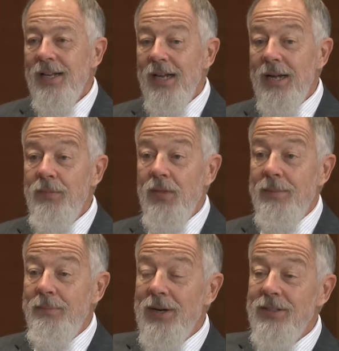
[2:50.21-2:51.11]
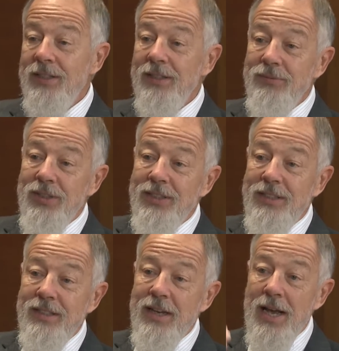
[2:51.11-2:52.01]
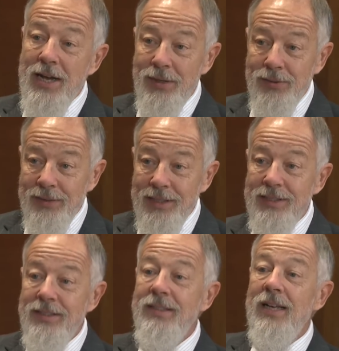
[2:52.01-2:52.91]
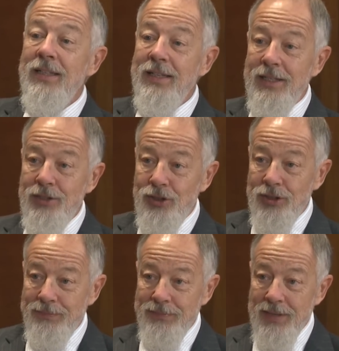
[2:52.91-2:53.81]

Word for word: Um, then passing the risk down is delegation.